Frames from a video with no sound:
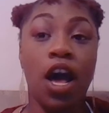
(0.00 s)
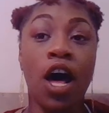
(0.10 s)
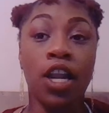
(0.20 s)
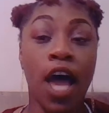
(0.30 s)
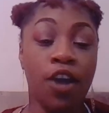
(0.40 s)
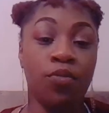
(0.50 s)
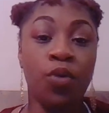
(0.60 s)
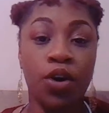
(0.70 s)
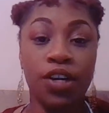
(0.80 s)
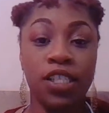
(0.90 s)
a lot of
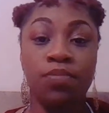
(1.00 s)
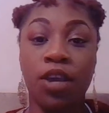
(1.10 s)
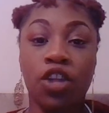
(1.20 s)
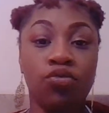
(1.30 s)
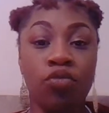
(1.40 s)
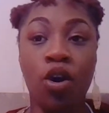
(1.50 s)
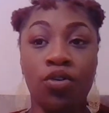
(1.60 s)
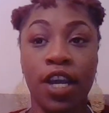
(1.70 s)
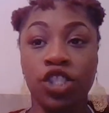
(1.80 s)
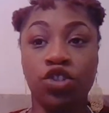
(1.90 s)
work that's being
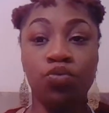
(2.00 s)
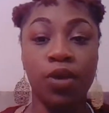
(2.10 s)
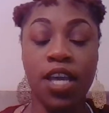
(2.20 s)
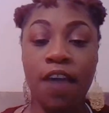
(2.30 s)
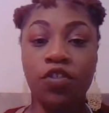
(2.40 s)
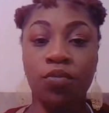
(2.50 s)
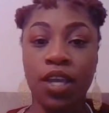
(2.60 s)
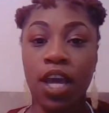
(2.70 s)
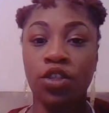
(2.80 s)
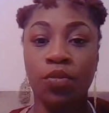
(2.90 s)
thrown at you week after
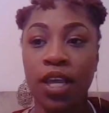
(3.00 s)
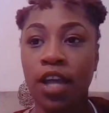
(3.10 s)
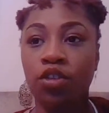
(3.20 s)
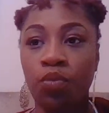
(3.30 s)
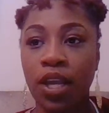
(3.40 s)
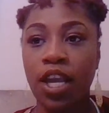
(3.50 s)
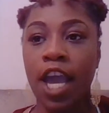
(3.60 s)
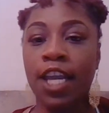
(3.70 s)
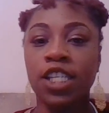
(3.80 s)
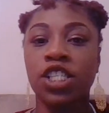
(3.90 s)
week after week after week,
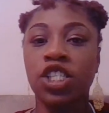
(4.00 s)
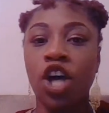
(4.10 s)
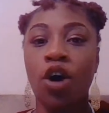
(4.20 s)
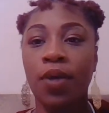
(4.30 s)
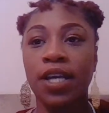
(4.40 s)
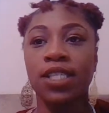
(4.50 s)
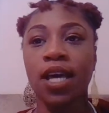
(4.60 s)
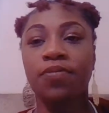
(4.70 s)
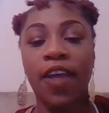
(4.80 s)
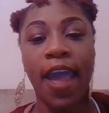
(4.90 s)
and it's always
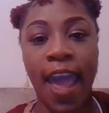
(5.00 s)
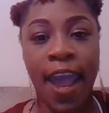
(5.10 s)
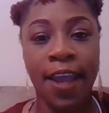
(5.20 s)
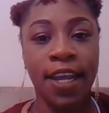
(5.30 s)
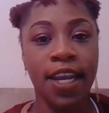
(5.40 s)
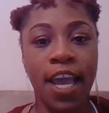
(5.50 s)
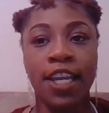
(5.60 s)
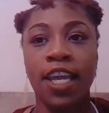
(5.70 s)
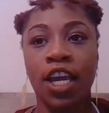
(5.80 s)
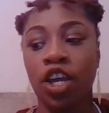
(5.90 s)
something added,
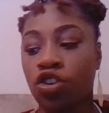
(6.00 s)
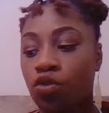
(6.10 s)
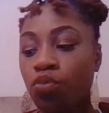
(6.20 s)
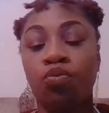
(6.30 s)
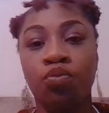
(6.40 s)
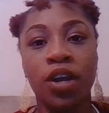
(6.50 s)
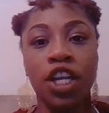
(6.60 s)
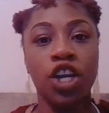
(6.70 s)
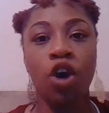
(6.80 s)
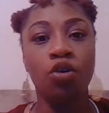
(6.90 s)
and then you
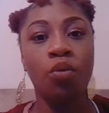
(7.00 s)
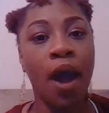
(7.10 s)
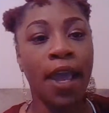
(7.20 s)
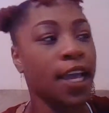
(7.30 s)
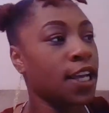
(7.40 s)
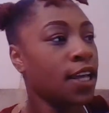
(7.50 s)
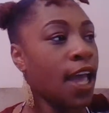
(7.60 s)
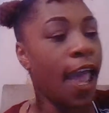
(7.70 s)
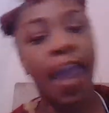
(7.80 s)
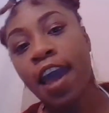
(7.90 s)
really don't quite
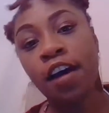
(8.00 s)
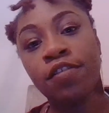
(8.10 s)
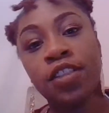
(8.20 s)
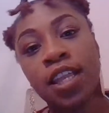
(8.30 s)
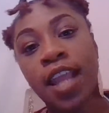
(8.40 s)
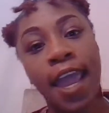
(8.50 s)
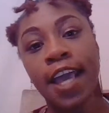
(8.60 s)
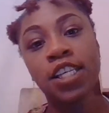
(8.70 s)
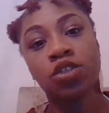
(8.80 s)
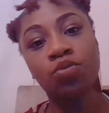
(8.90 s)
have the
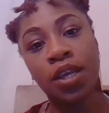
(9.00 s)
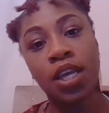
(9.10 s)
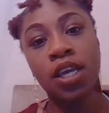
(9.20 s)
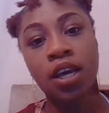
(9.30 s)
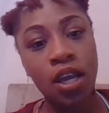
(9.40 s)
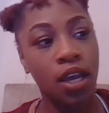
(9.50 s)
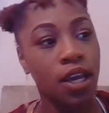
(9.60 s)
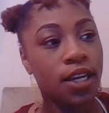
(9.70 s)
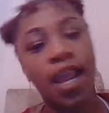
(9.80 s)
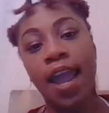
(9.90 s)
last week
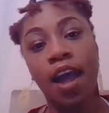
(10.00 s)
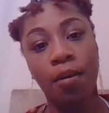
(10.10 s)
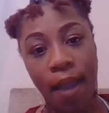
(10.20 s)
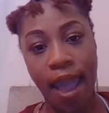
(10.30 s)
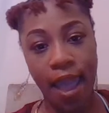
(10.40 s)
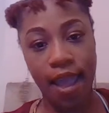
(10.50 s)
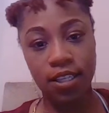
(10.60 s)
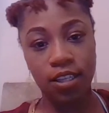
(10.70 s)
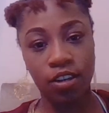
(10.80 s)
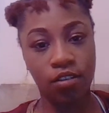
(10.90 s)
down pat,
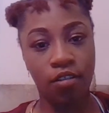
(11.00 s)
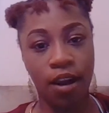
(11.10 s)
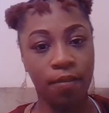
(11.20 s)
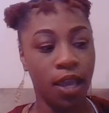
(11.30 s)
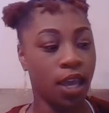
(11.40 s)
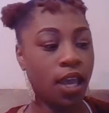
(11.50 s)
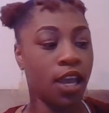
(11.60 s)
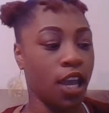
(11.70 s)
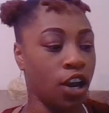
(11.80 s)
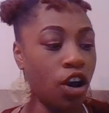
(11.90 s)
you know what I
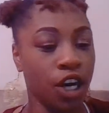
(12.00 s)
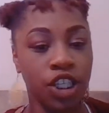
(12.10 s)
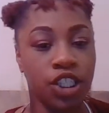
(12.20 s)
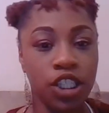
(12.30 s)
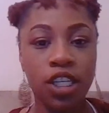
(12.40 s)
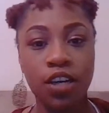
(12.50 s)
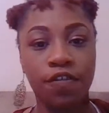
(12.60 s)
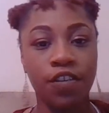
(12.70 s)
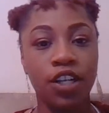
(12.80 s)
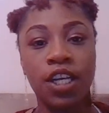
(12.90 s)
mean, and understood
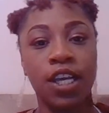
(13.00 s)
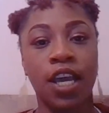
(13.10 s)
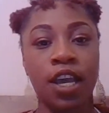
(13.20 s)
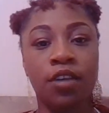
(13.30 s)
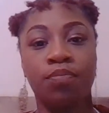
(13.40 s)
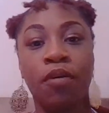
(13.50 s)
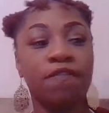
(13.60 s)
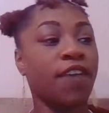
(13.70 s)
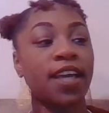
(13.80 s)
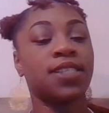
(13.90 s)
fully and
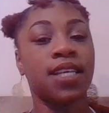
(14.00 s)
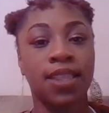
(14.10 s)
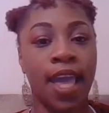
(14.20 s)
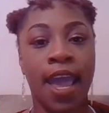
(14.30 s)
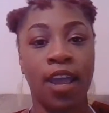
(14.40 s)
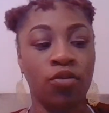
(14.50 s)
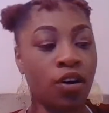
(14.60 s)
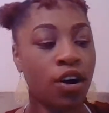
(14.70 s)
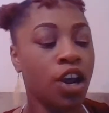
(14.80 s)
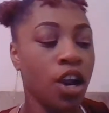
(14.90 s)
perfected that,
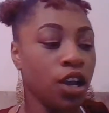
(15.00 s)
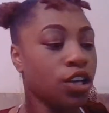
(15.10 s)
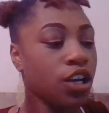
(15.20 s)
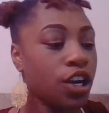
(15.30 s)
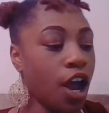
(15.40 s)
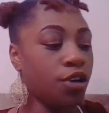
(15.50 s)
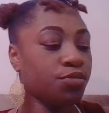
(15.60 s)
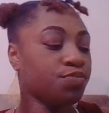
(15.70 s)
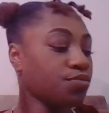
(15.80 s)
or you know.